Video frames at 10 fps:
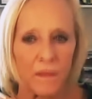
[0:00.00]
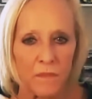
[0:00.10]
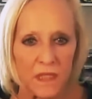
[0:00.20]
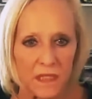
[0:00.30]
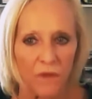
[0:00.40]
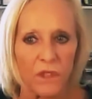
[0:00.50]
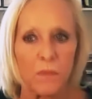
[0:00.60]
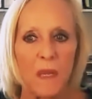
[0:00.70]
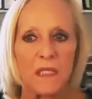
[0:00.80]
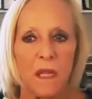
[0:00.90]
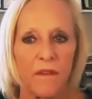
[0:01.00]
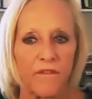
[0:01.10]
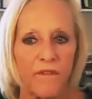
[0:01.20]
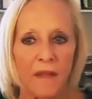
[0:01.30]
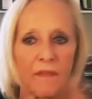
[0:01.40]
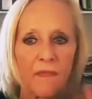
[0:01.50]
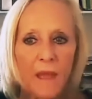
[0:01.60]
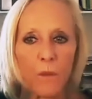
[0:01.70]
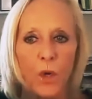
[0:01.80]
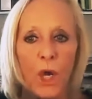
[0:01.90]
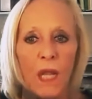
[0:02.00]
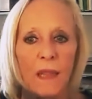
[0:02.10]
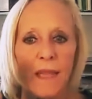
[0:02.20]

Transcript: themselves based on the fact that they were